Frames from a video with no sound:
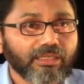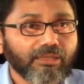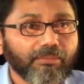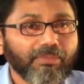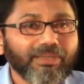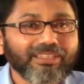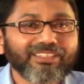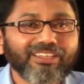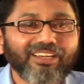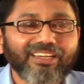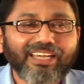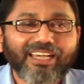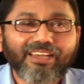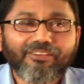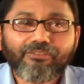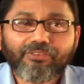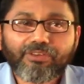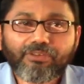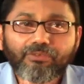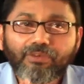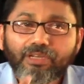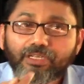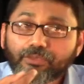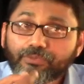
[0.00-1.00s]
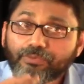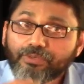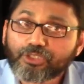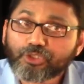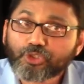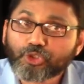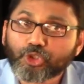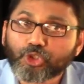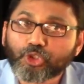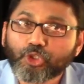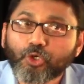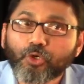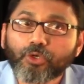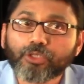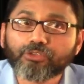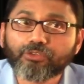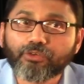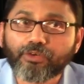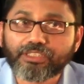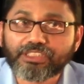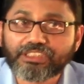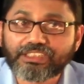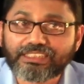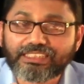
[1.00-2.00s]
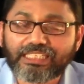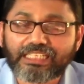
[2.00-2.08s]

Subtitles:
But every one of us should go and question